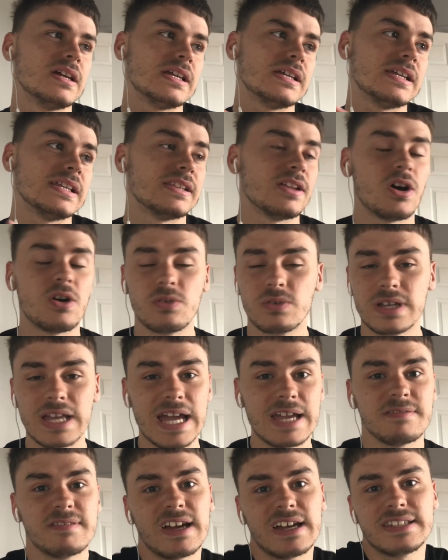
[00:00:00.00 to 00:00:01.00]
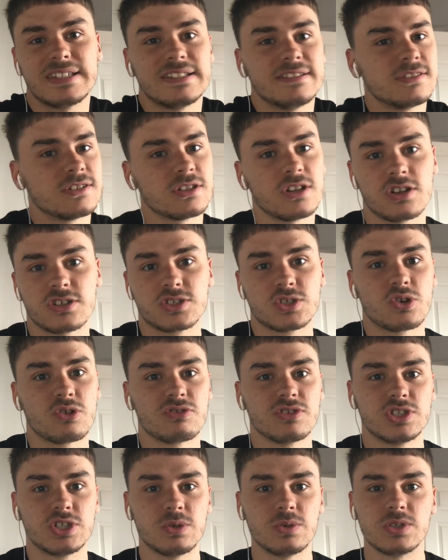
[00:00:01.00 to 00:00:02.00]
in the whole game they didn't look like
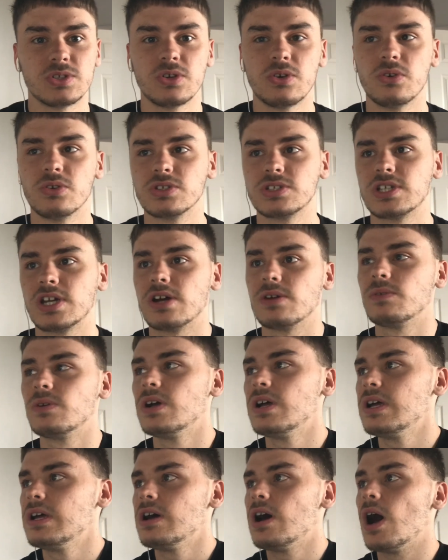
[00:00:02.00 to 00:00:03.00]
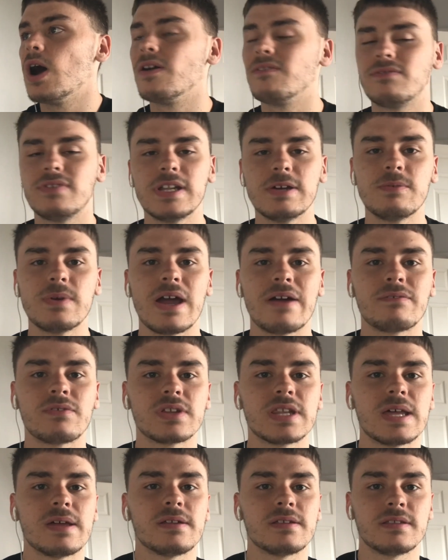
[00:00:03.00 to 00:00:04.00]
scoring two at all. So hopefully we have
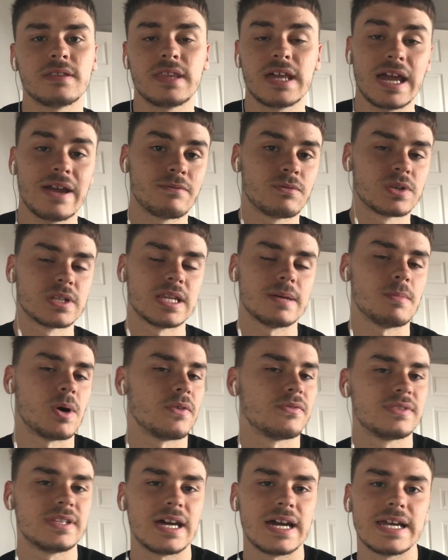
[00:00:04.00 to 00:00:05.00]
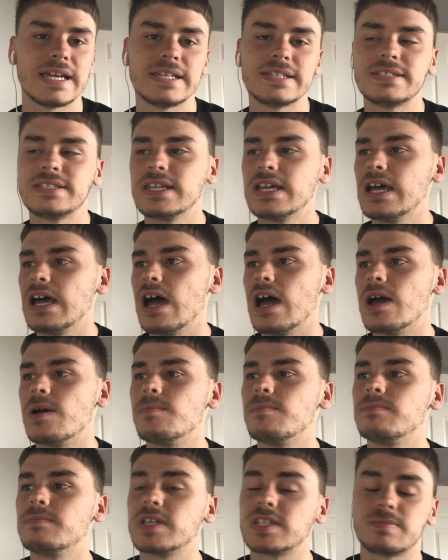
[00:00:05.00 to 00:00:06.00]
one that they have one of them off days,
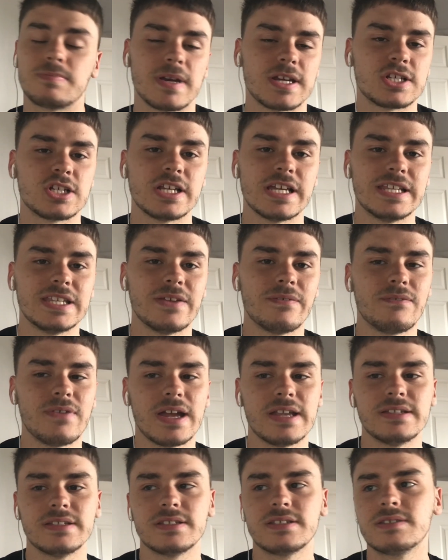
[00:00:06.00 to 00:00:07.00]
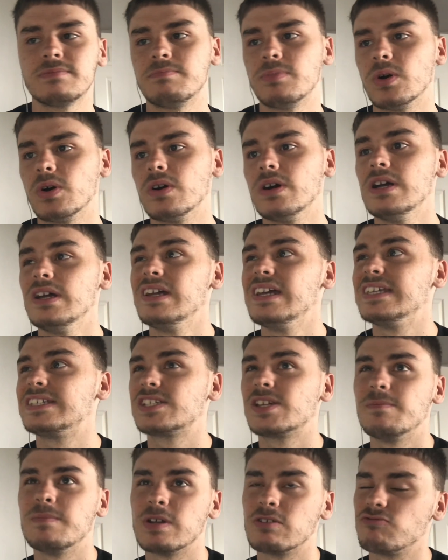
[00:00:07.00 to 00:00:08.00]
especially in defence. But it's
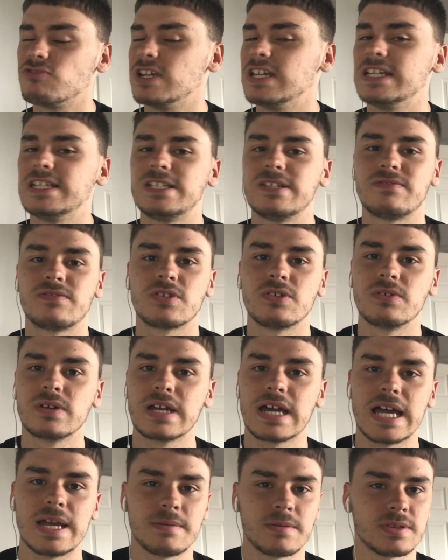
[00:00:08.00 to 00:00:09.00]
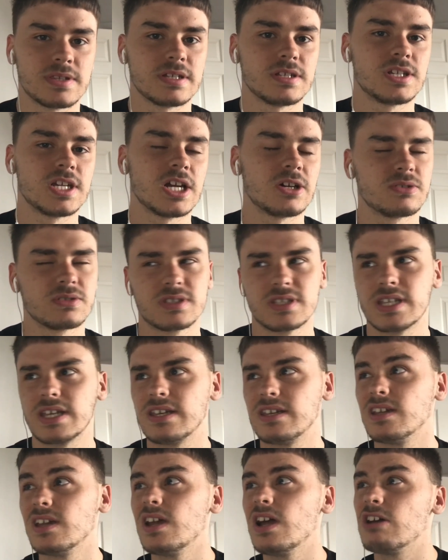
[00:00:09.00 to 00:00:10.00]
going to be a really difficult game. I think
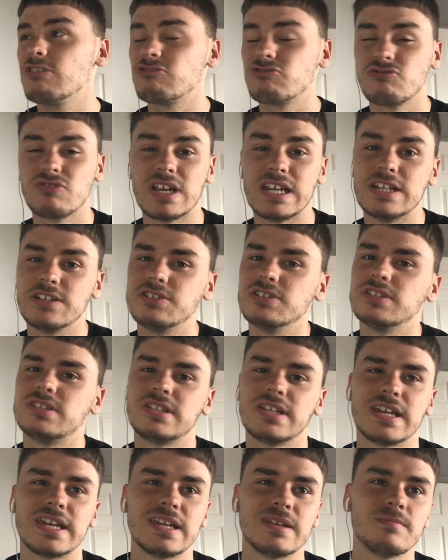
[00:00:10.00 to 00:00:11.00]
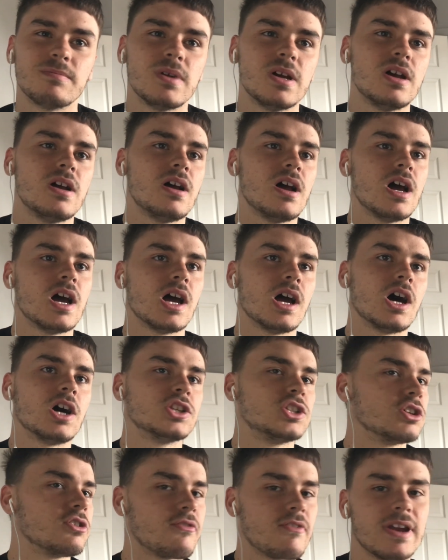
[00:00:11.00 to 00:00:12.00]
Chelsea are a really good team. I
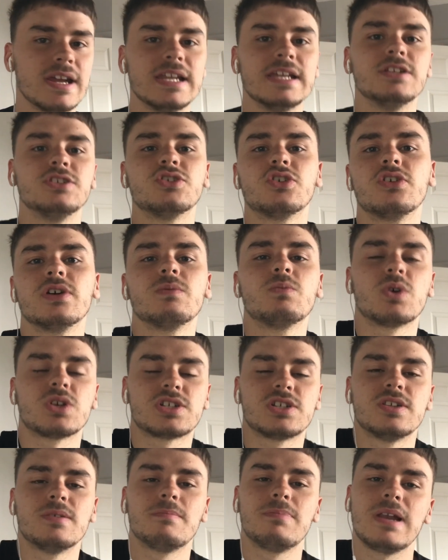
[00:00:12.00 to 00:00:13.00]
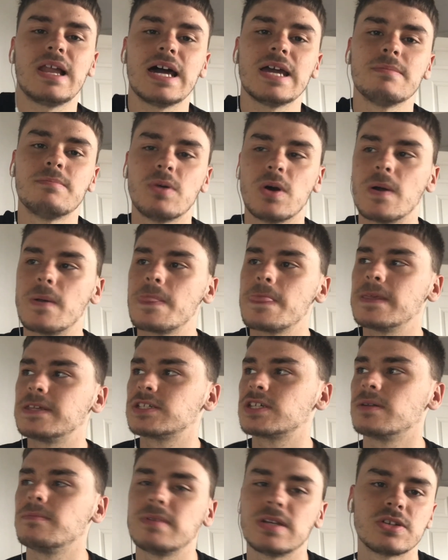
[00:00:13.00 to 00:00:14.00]
do really enjoy watching them play, but it's
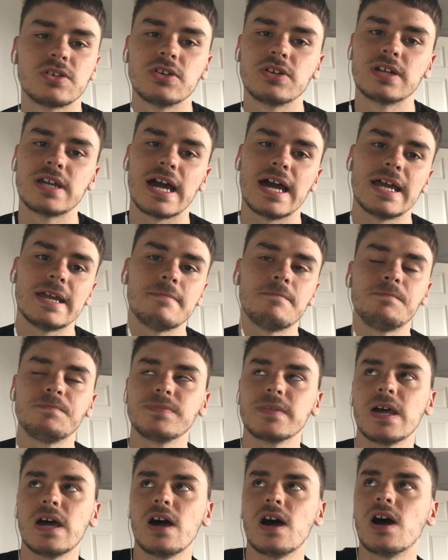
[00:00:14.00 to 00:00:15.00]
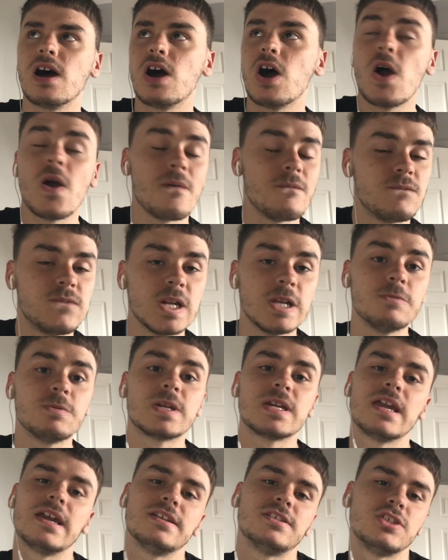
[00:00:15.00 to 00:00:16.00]
going to be a good game. Hopefully we
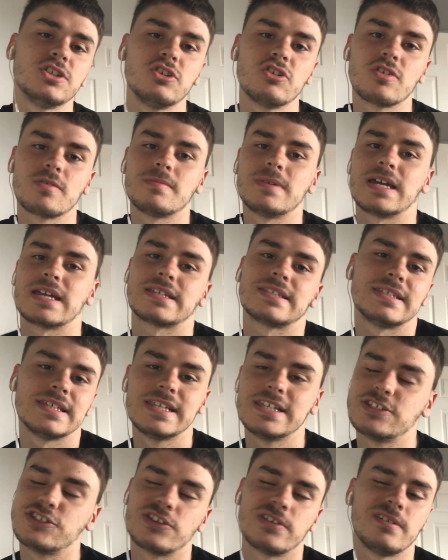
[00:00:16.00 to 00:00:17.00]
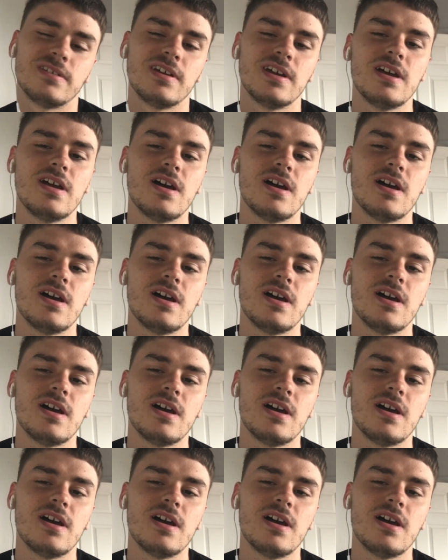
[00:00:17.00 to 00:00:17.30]
can get into Europe next season.